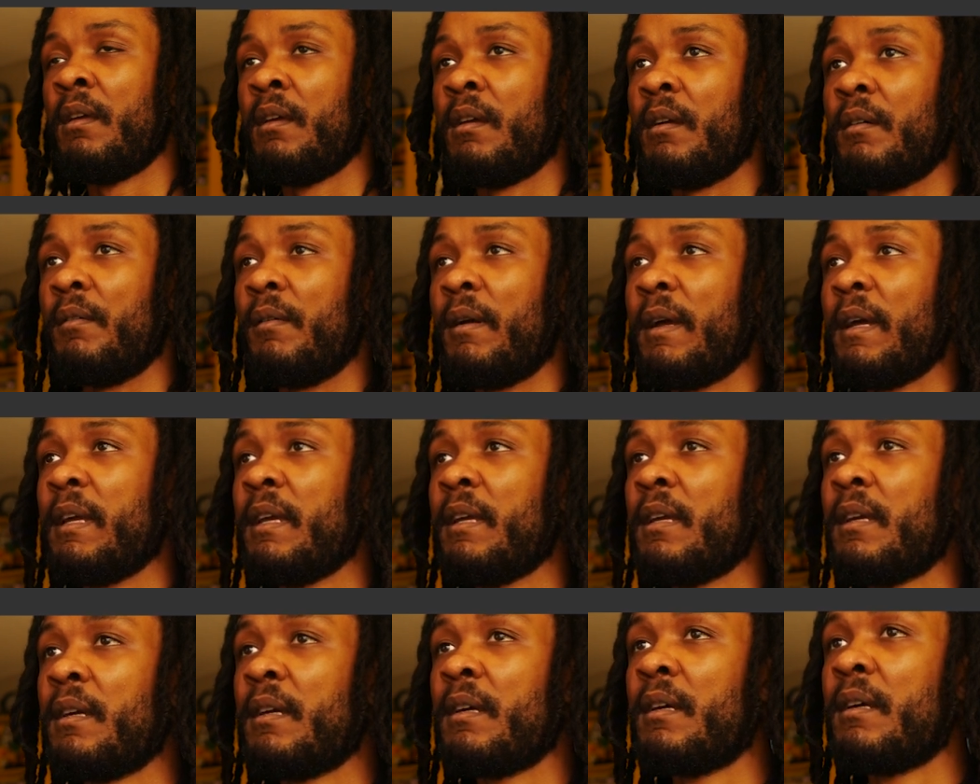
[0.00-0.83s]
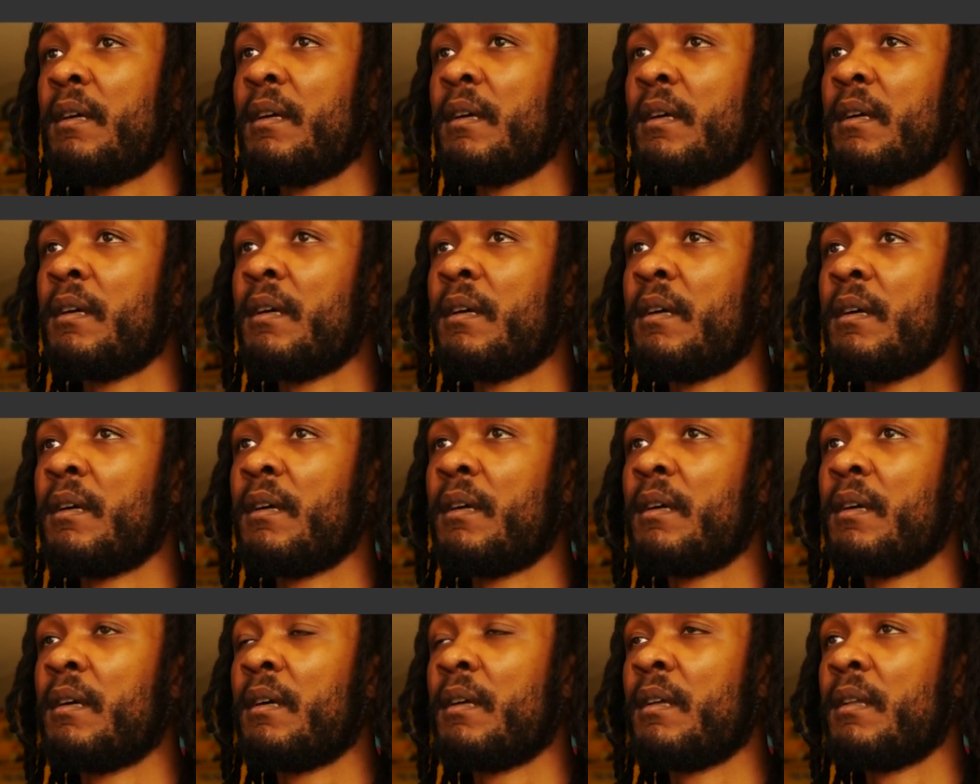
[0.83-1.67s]
Right.
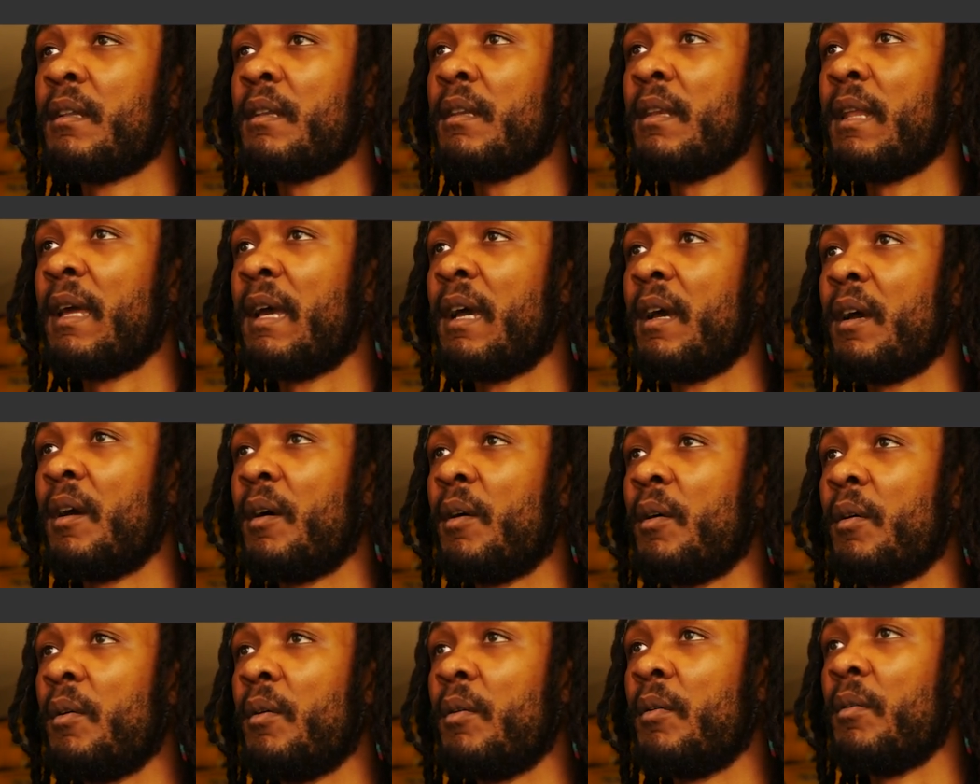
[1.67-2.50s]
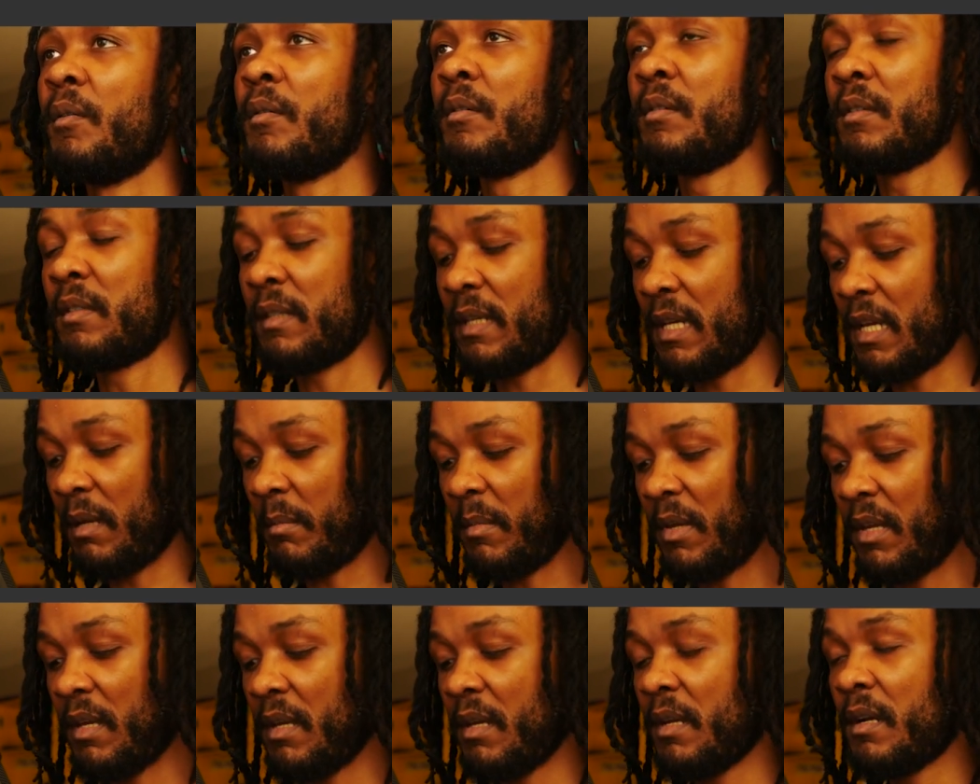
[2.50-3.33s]
Now, same
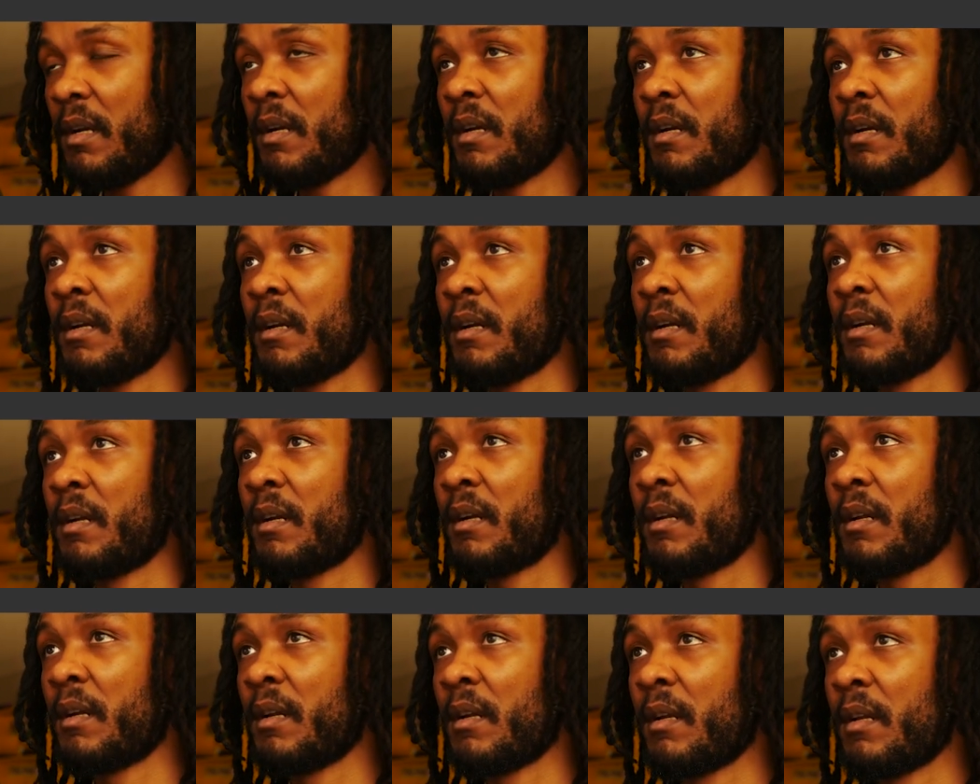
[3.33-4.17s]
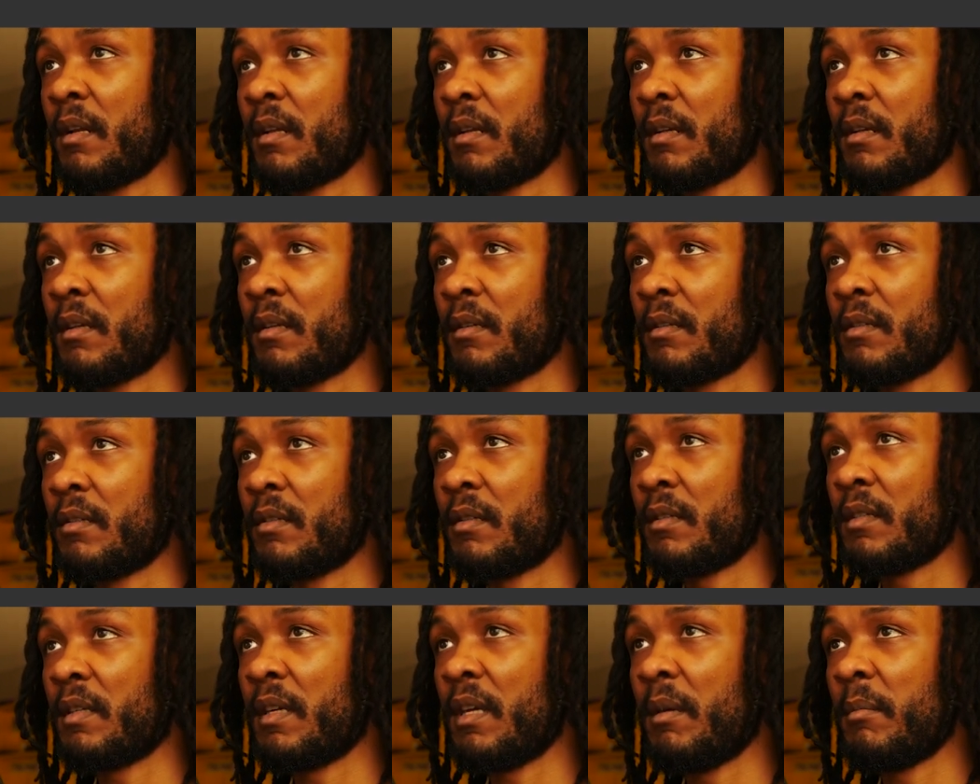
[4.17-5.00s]
here.
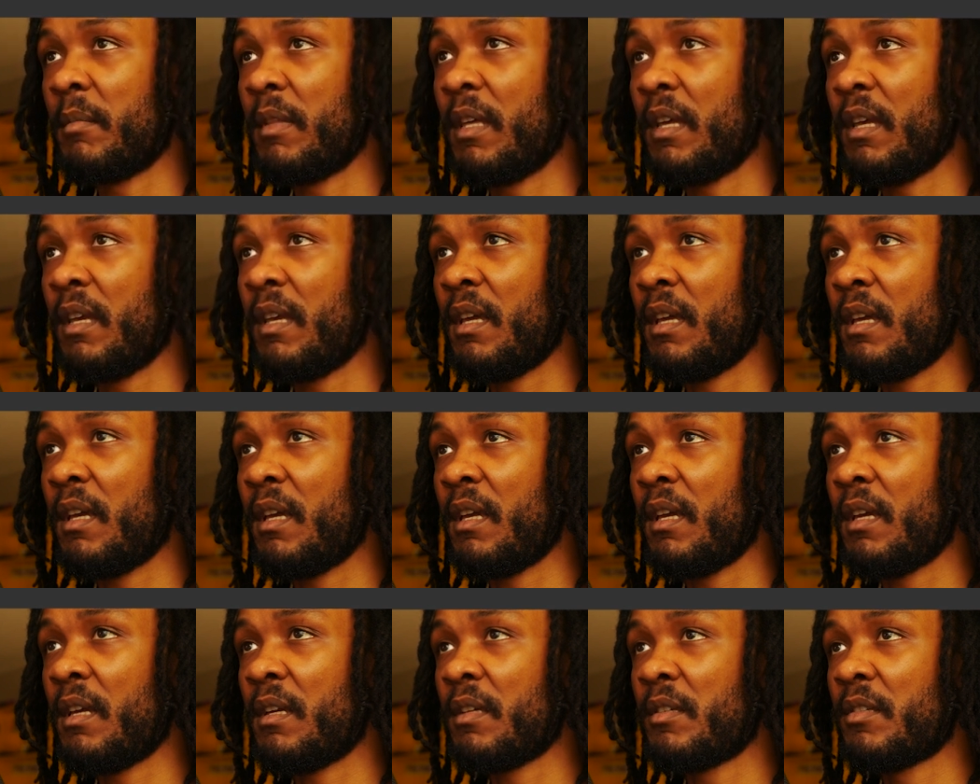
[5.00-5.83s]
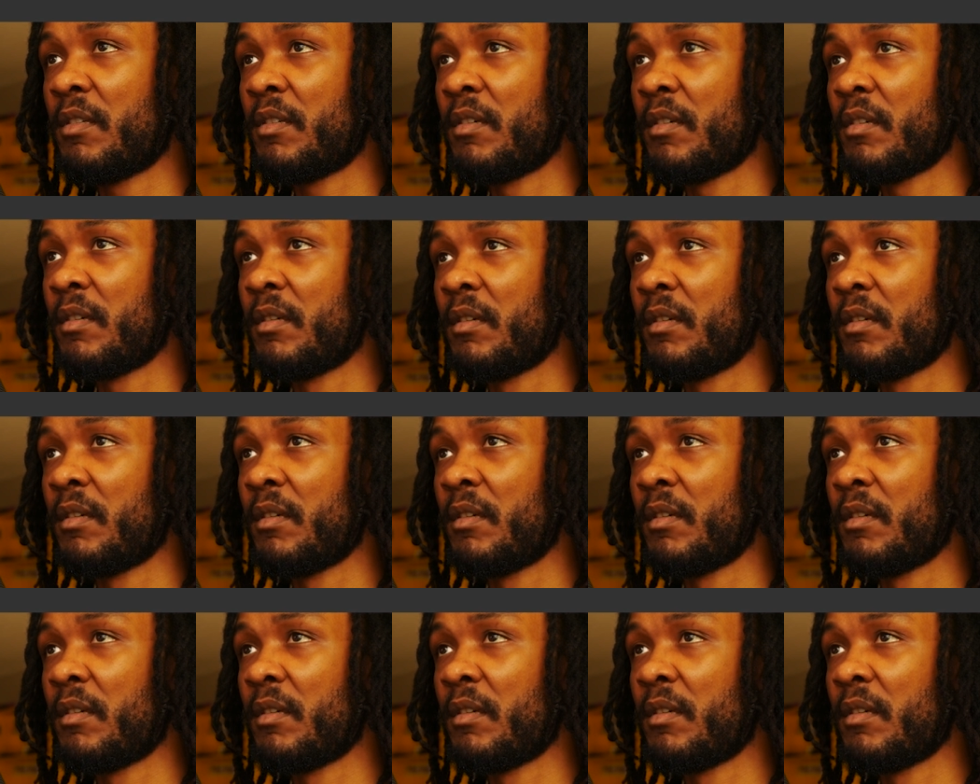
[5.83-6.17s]
Just hem the edge.